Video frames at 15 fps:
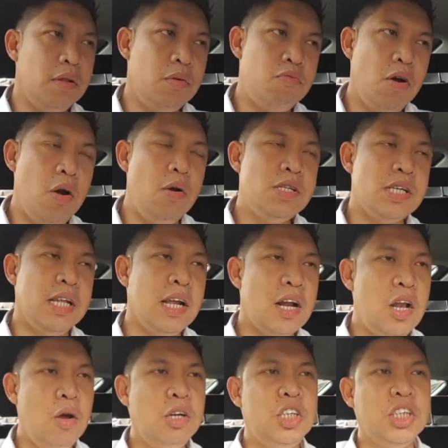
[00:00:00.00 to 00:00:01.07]
roads and
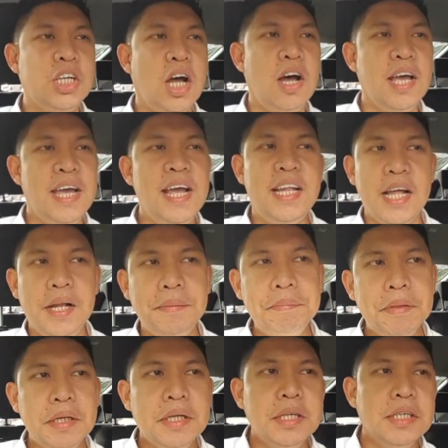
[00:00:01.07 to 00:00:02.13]
enclosures are
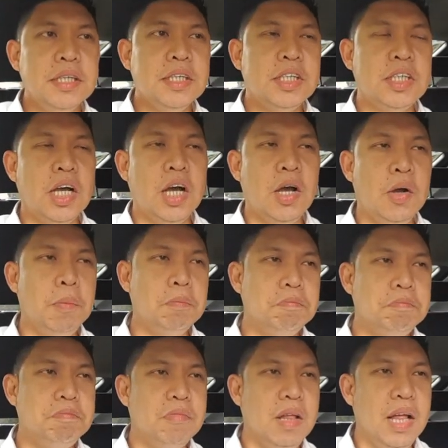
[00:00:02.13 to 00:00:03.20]
hidden. So
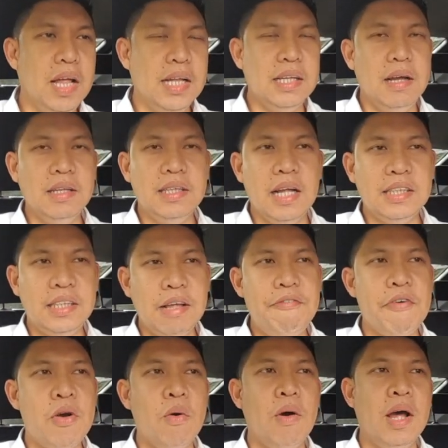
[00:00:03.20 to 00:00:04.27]
it's
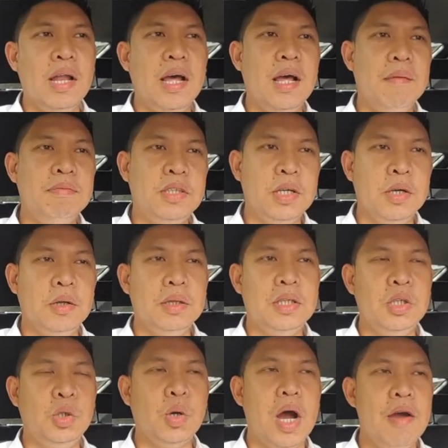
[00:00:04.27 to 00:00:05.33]
difficult
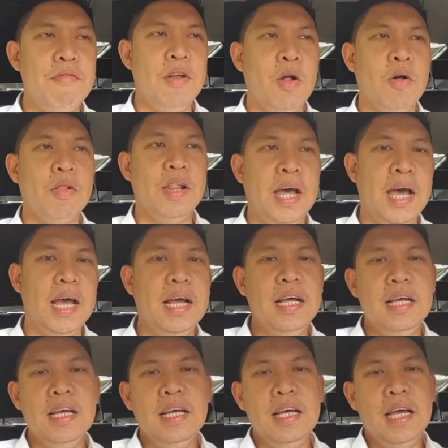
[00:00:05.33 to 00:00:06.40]
to drive along there,
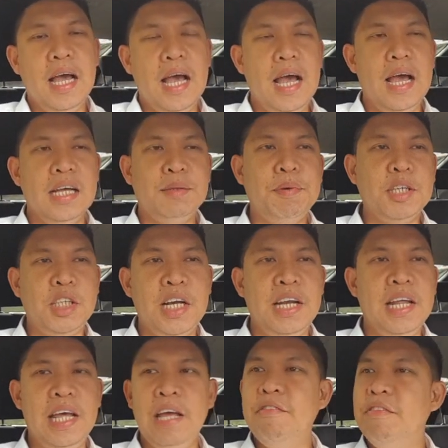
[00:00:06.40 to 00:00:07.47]
especially in
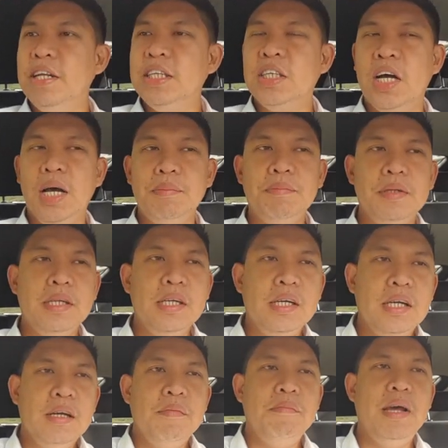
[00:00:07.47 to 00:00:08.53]
the evening
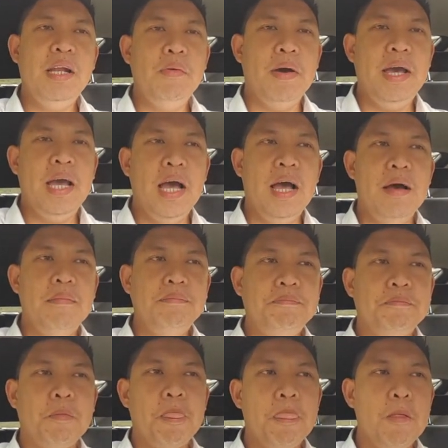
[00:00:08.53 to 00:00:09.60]
time. But anyway,
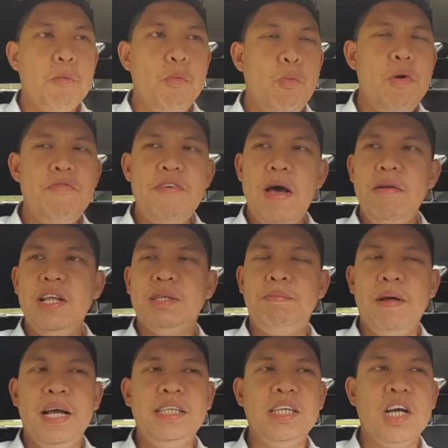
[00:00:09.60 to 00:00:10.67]
we found this
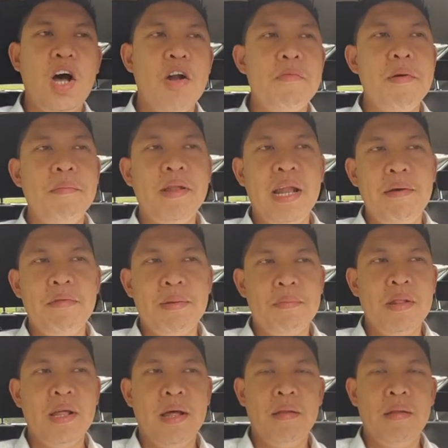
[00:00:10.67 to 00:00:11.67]
place. I can't remember the name of